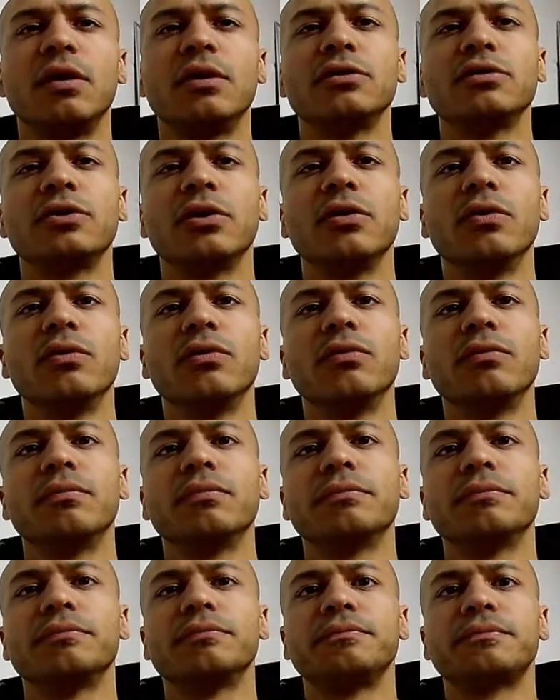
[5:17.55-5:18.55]
So
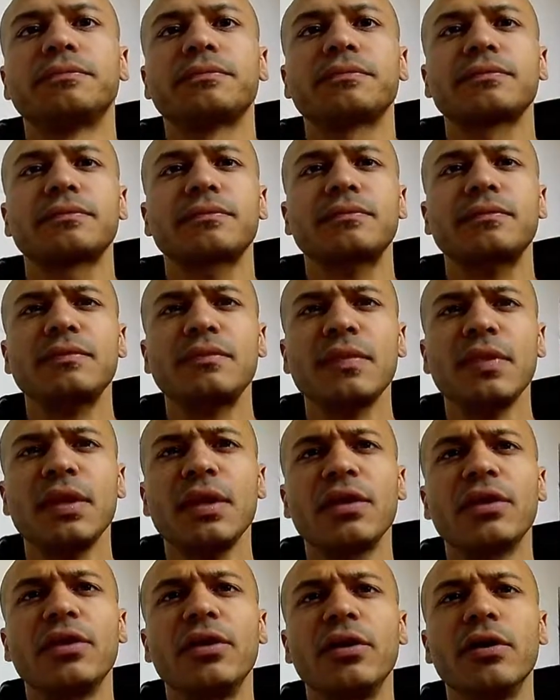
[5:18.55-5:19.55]

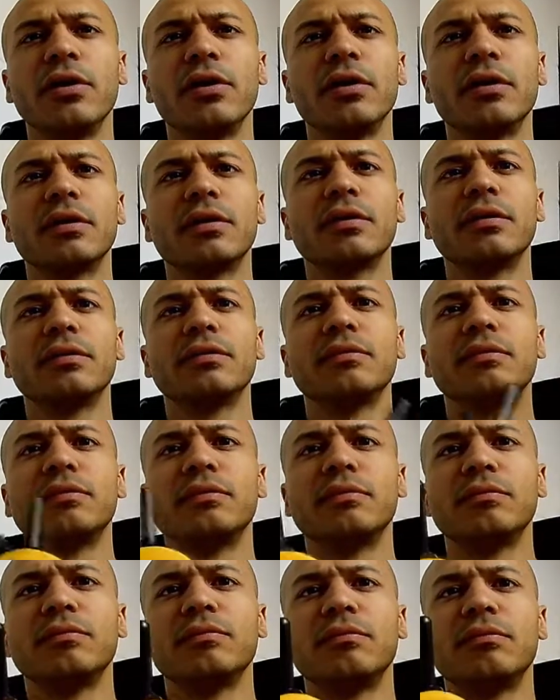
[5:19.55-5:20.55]
there
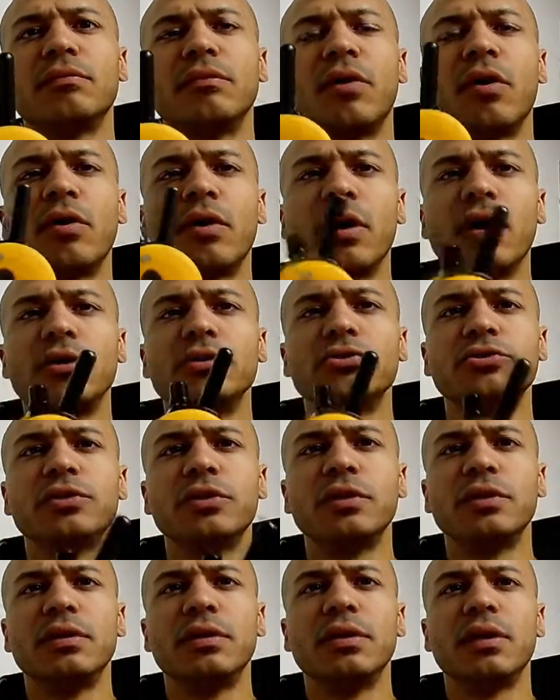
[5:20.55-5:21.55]
are
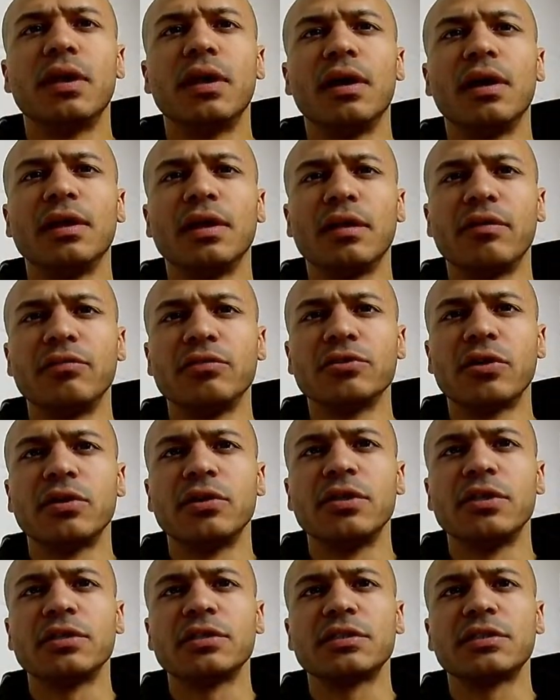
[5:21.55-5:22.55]
100 levels on
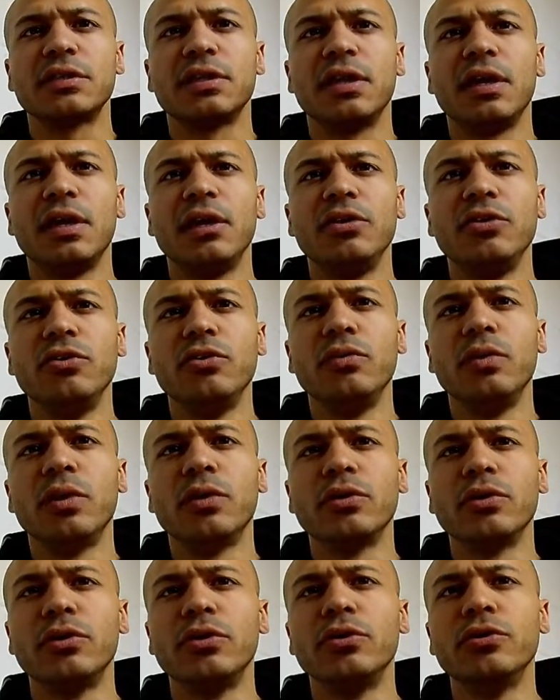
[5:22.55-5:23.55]
this, and you
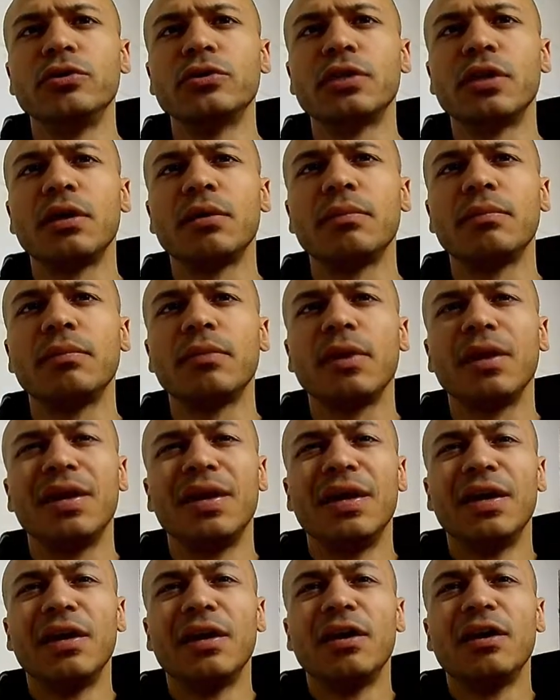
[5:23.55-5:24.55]
will use them
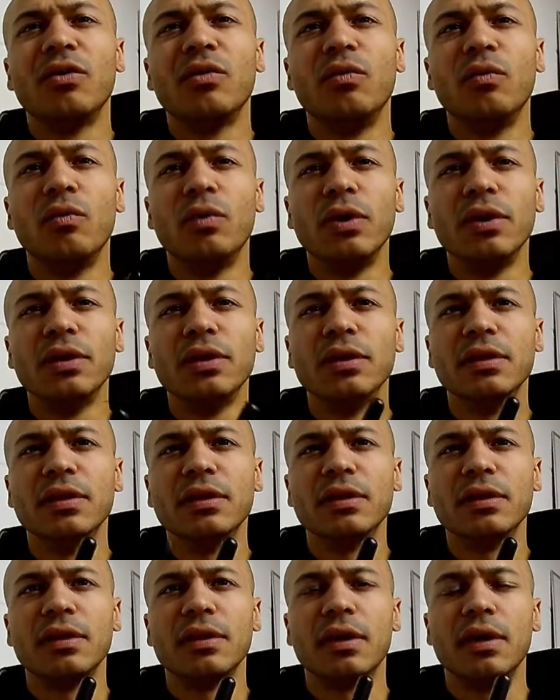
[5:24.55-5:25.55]
when
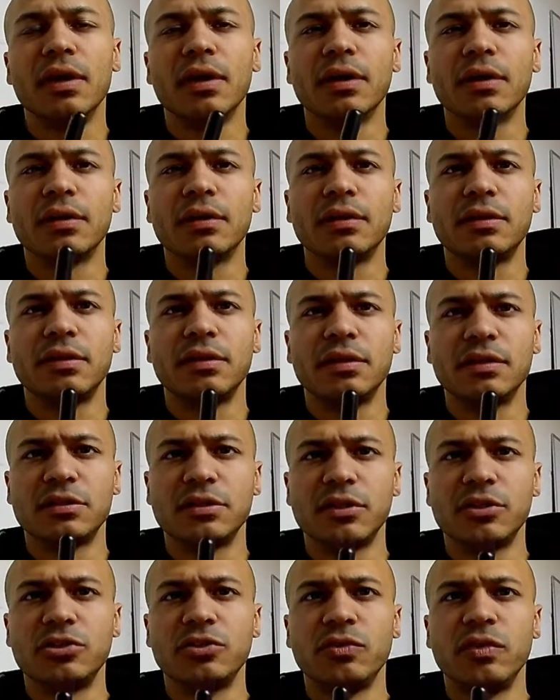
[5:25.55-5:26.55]
the
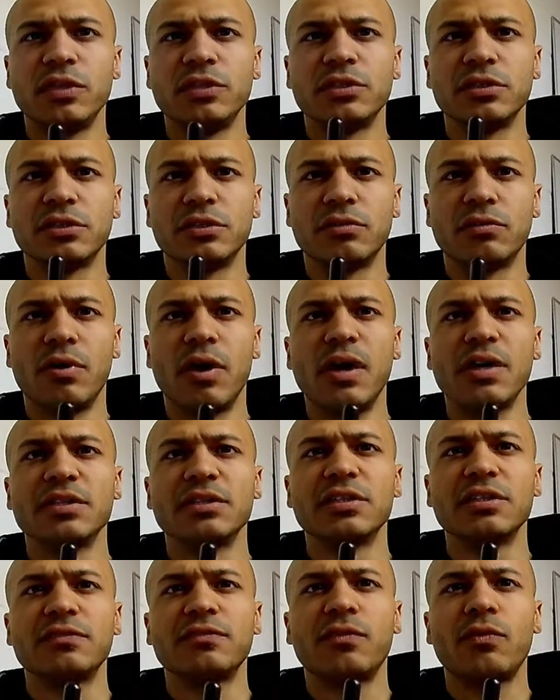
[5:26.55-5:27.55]
situation
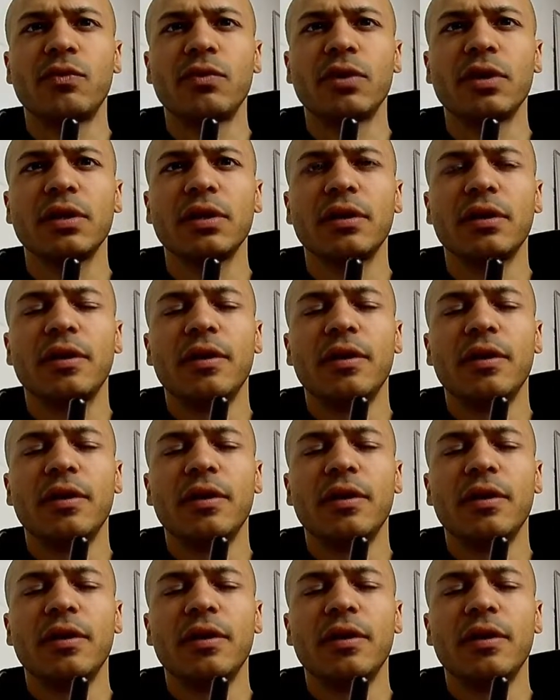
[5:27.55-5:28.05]
arises for it,